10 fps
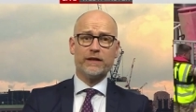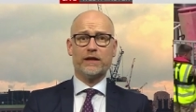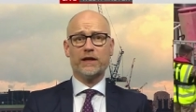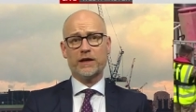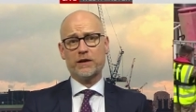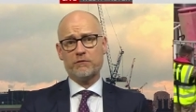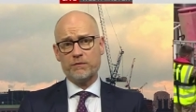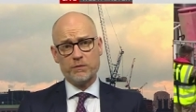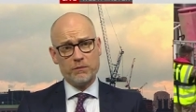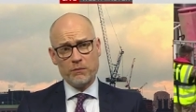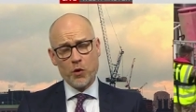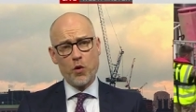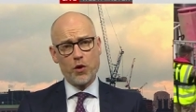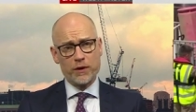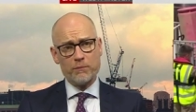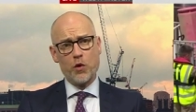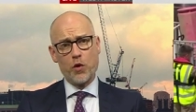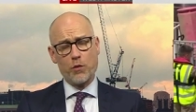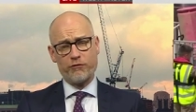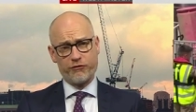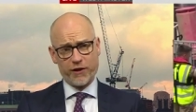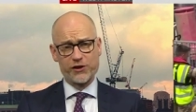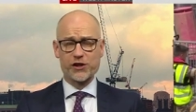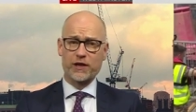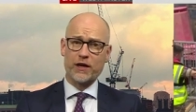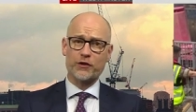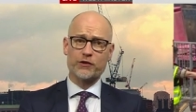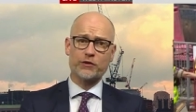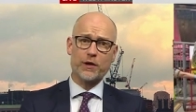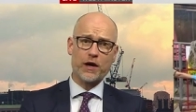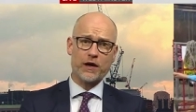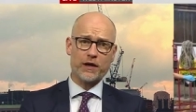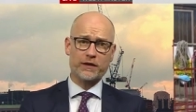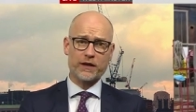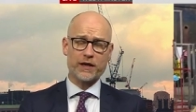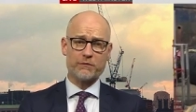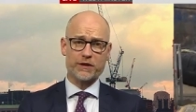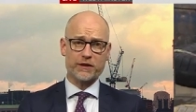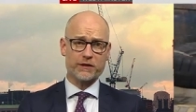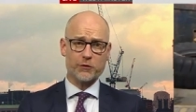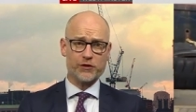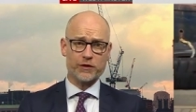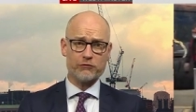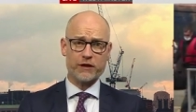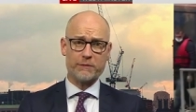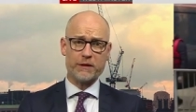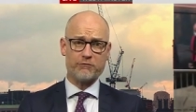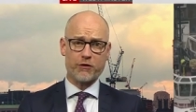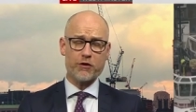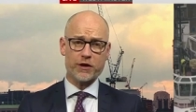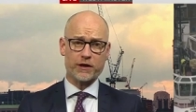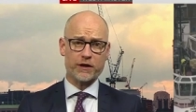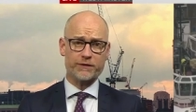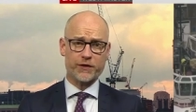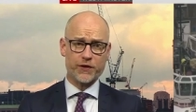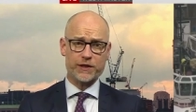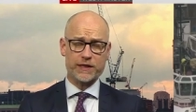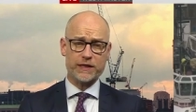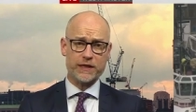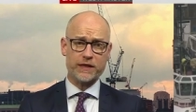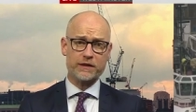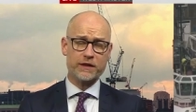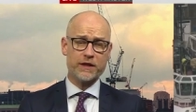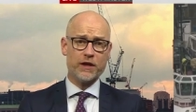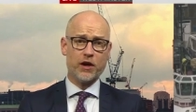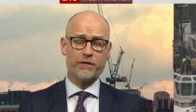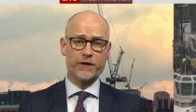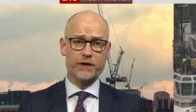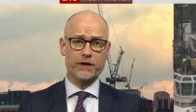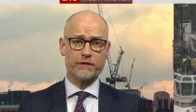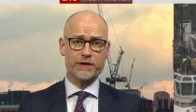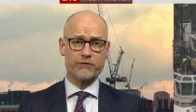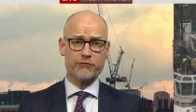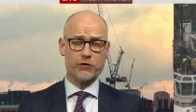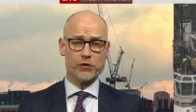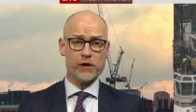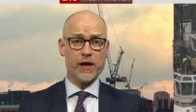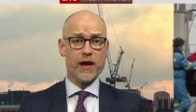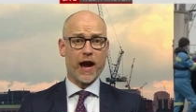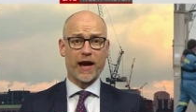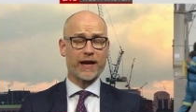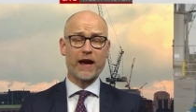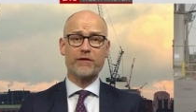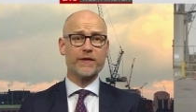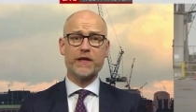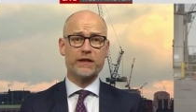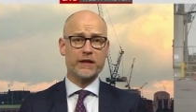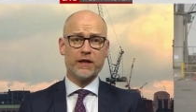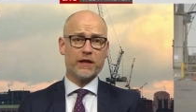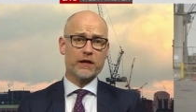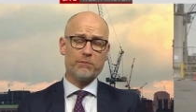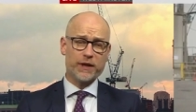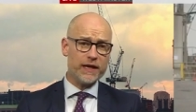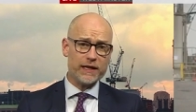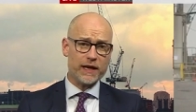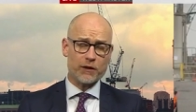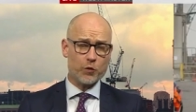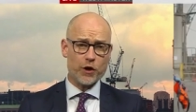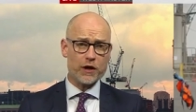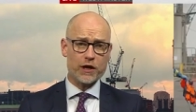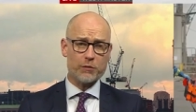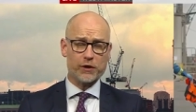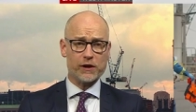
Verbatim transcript: uh, more and more pressure onto our asylum system, which has already been broken after 13 years of conservative rule, and having these completely unworkable